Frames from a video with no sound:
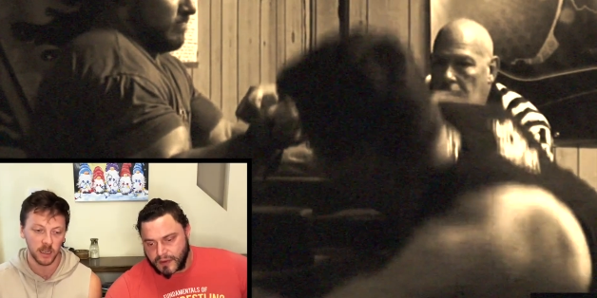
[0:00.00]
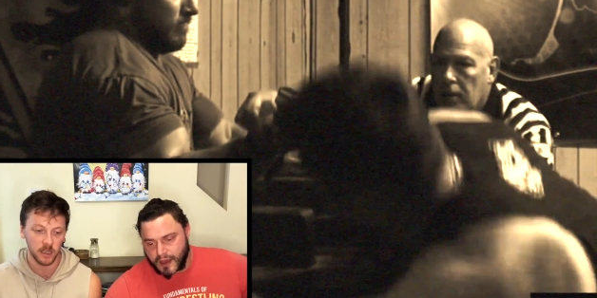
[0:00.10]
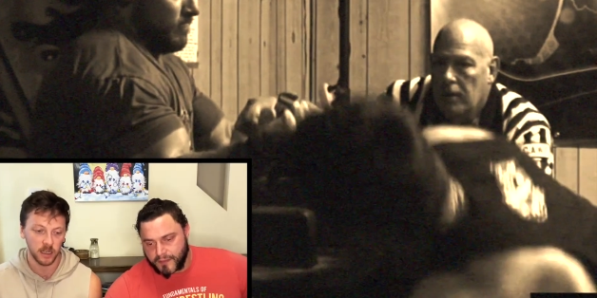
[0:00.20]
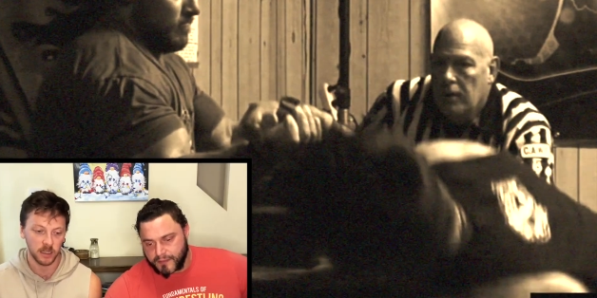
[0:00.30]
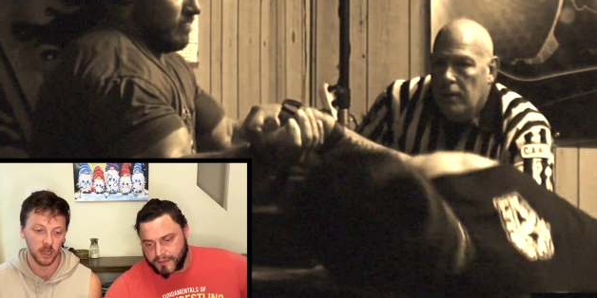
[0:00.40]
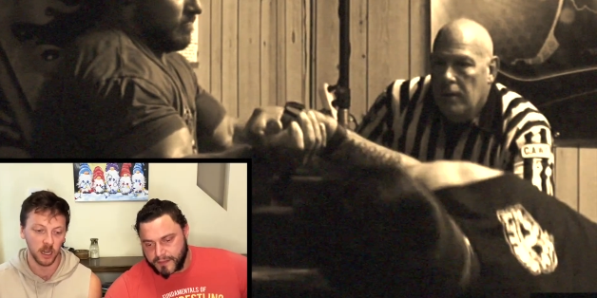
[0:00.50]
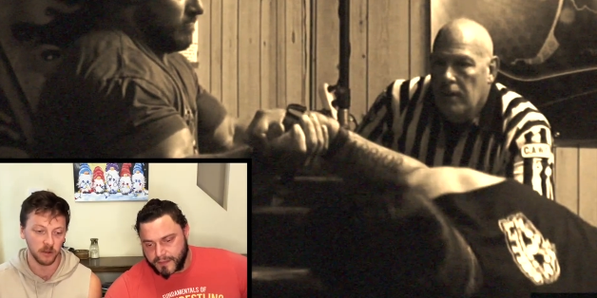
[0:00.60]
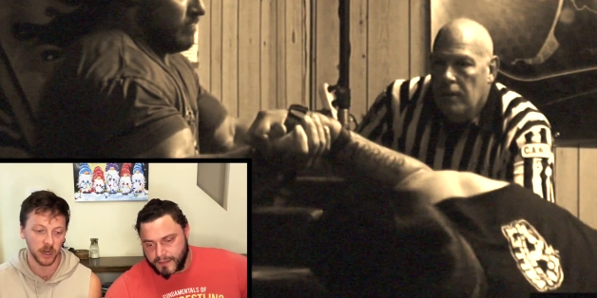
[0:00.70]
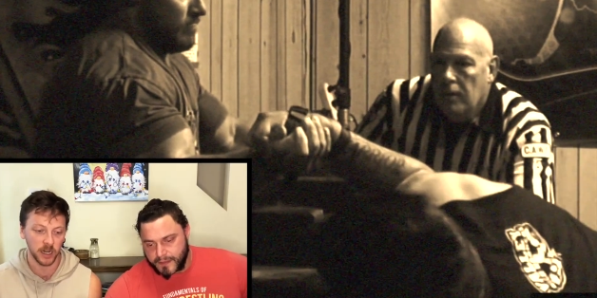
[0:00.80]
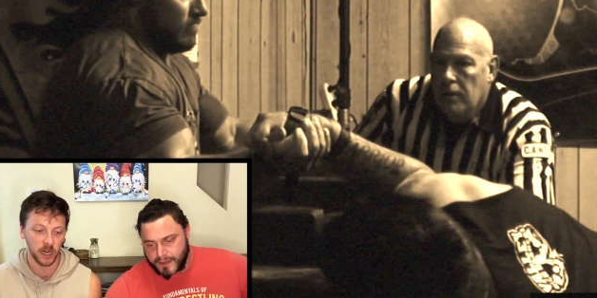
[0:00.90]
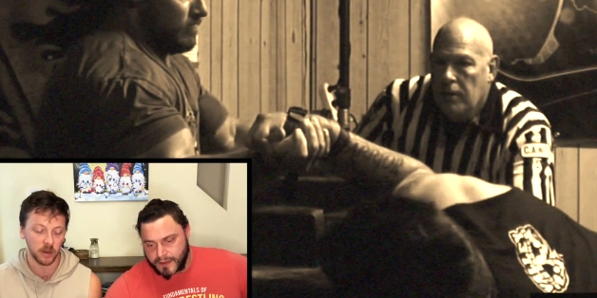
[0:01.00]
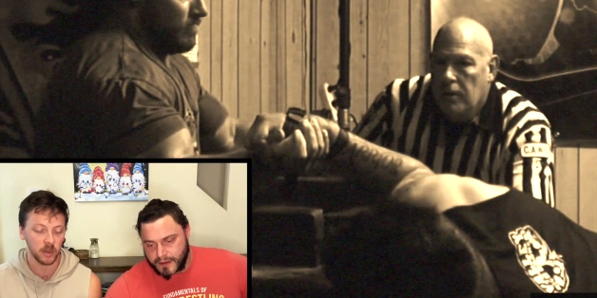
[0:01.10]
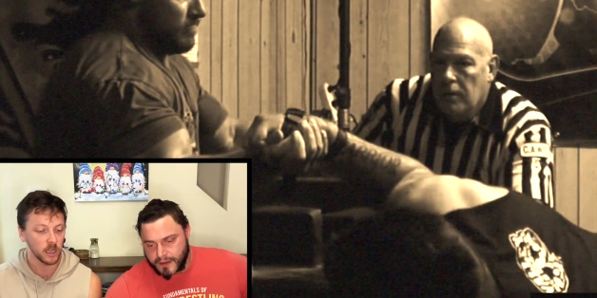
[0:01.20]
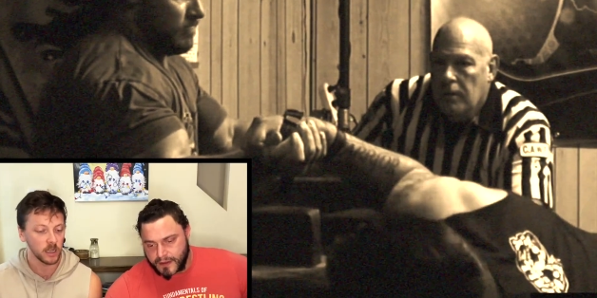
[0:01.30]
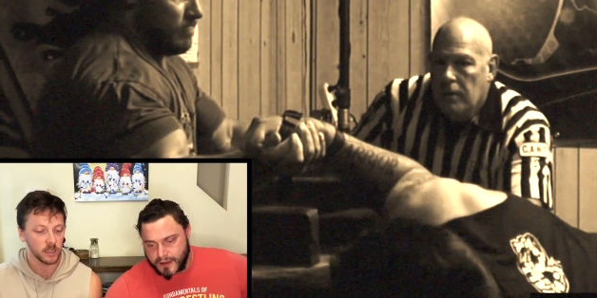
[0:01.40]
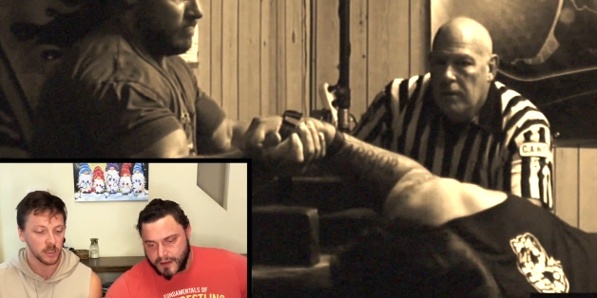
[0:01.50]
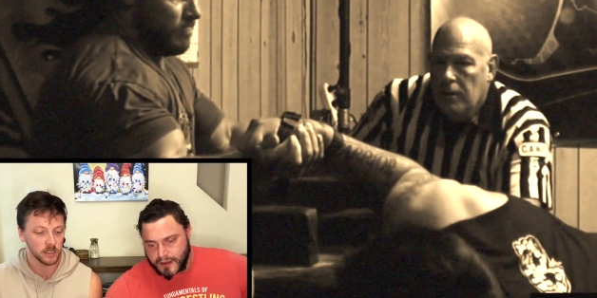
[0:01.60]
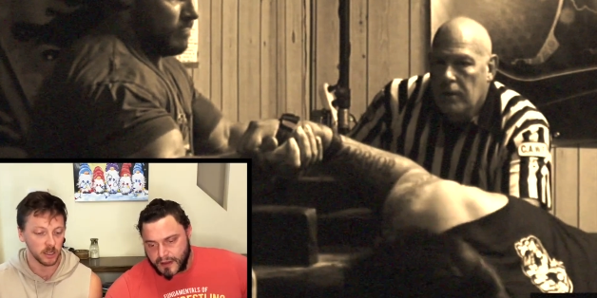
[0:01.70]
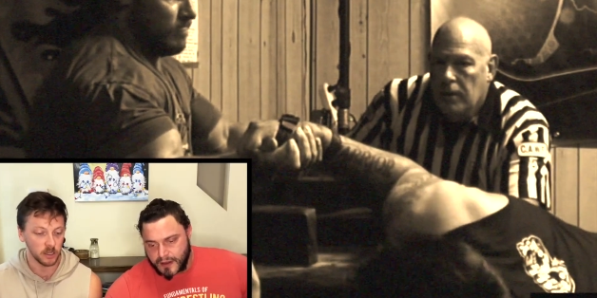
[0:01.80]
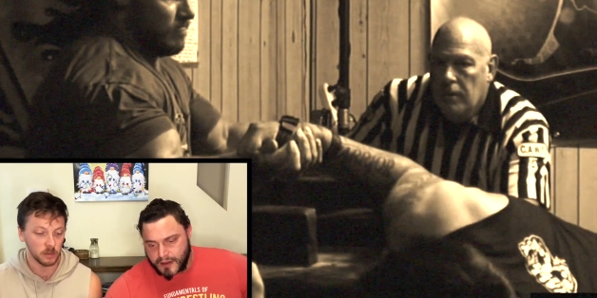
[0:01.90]
Speaker 1: a ton right now.
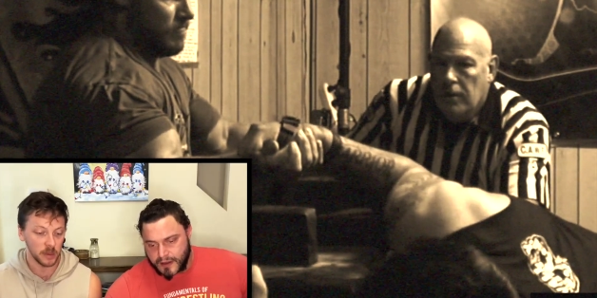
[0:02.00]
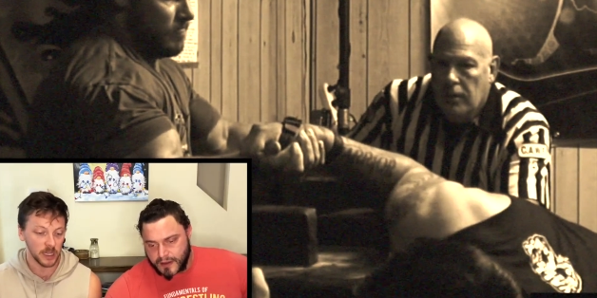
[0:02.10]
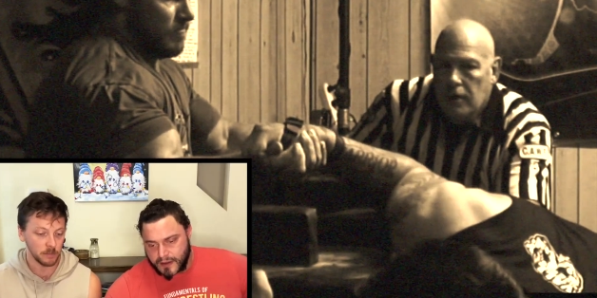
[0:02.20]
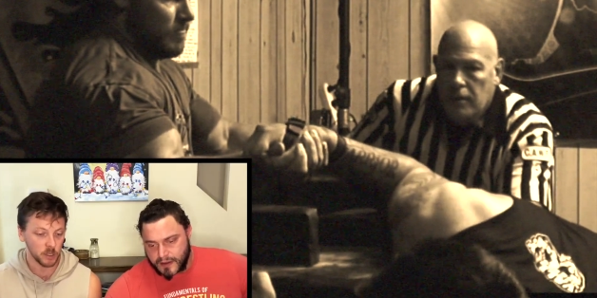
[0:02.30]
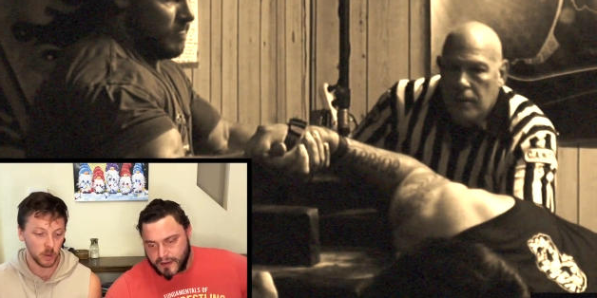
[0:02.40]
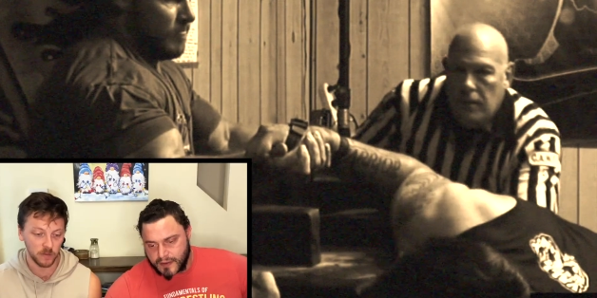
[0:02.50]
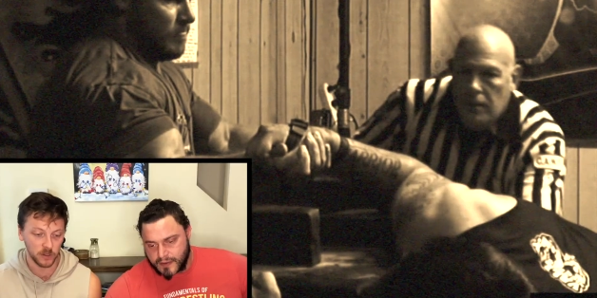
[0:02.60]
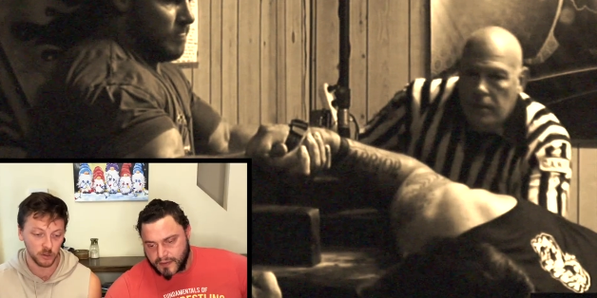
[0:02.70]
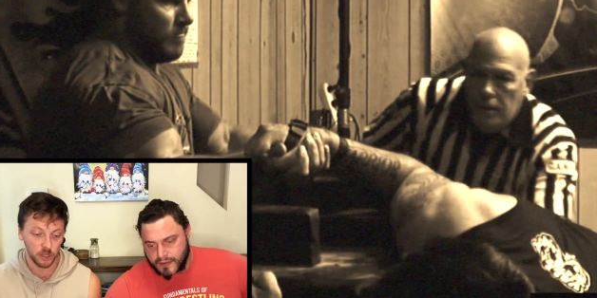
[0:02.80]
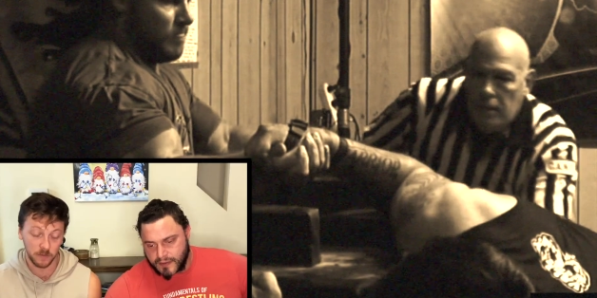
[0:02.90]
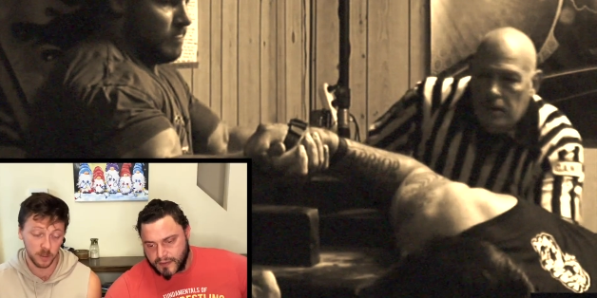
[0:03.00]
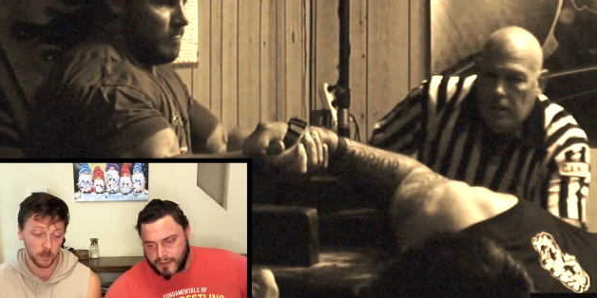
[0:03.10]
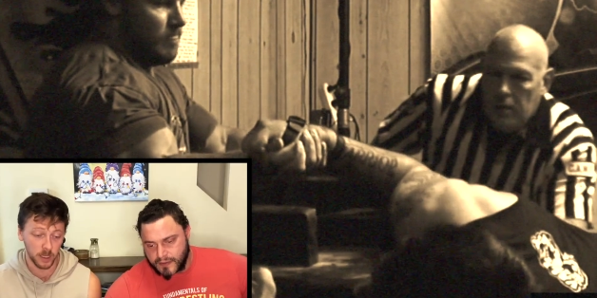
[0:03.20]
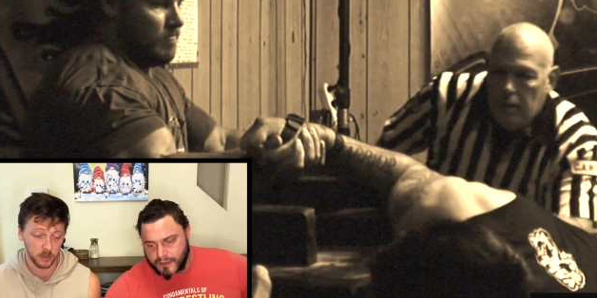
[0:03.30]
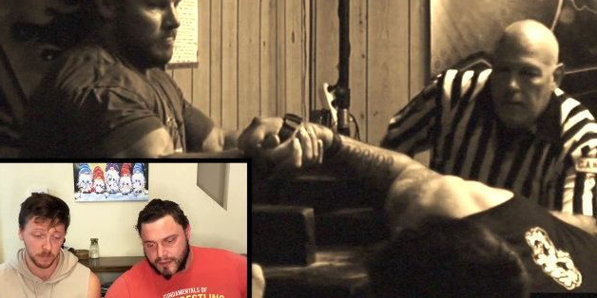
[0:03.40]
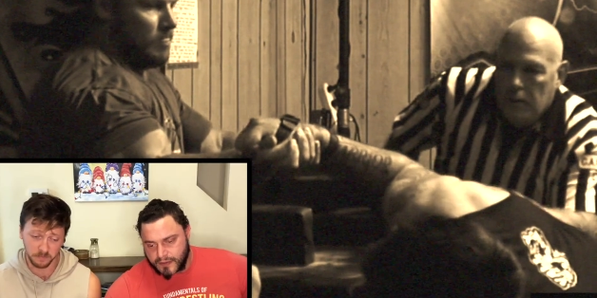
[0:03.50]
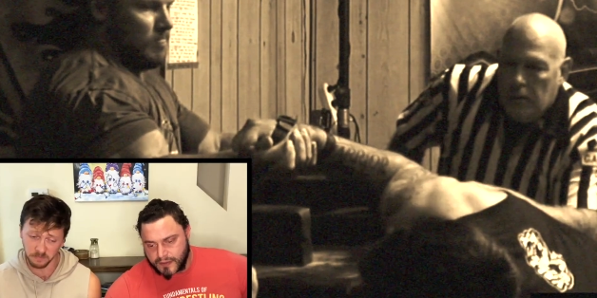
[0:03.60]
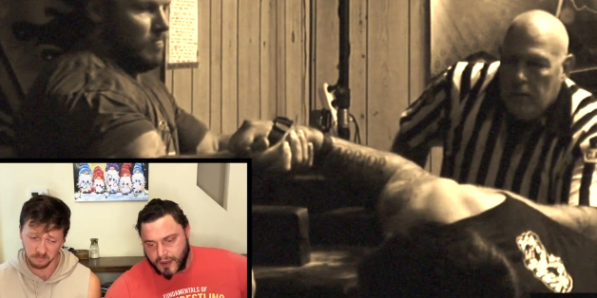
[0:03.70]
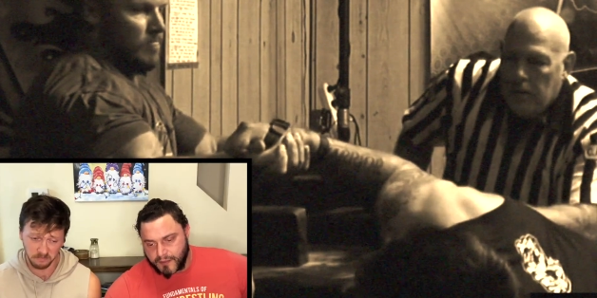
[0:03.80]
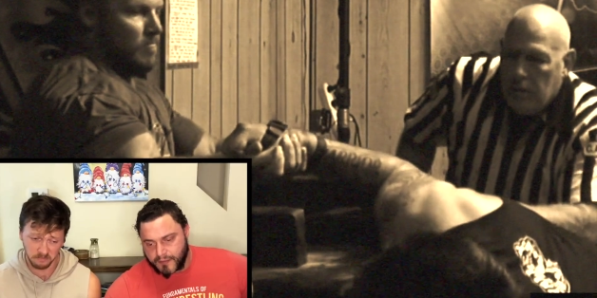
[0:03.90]
So BLM just went straight for the pin.
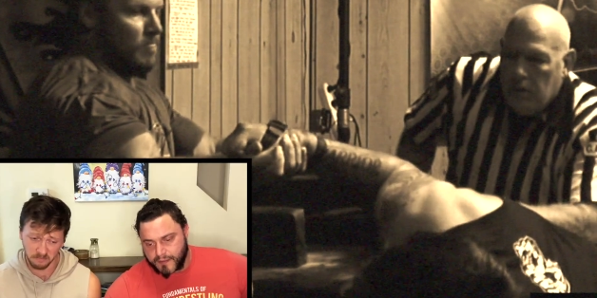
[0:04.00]
Yeah.